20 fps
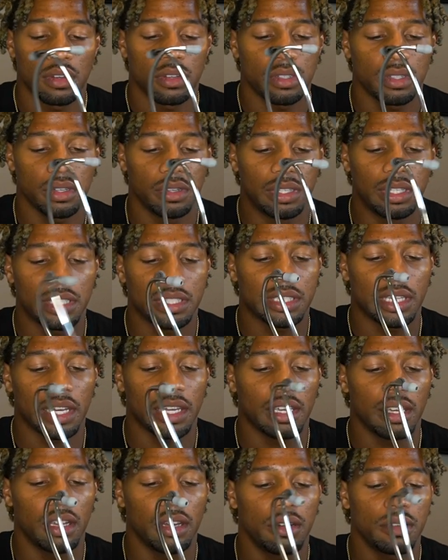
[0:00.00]
So it looks
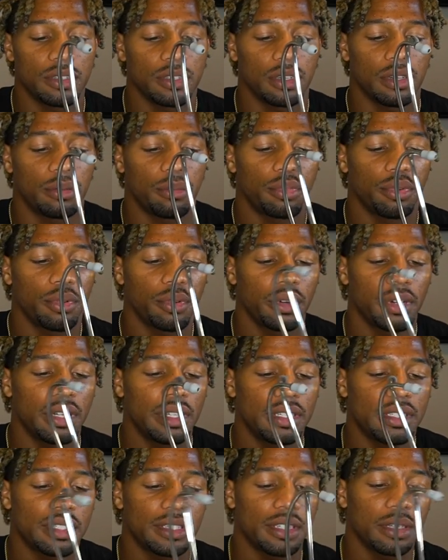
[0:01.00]
like it goes on
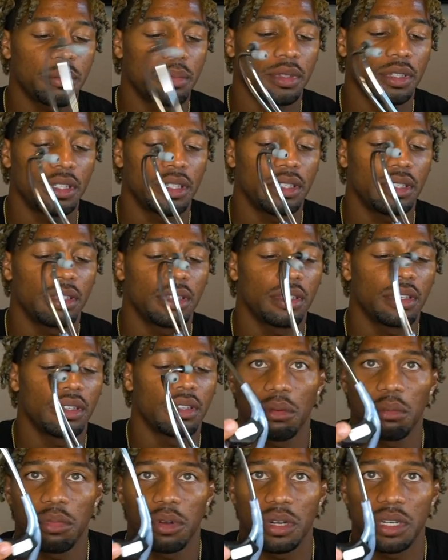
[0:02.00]
pretty simply
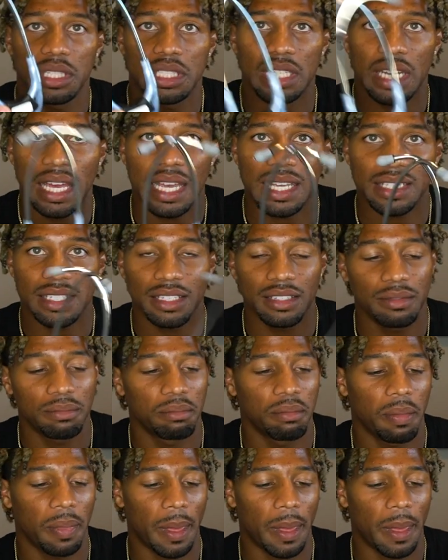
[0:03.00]
pretty snazzy.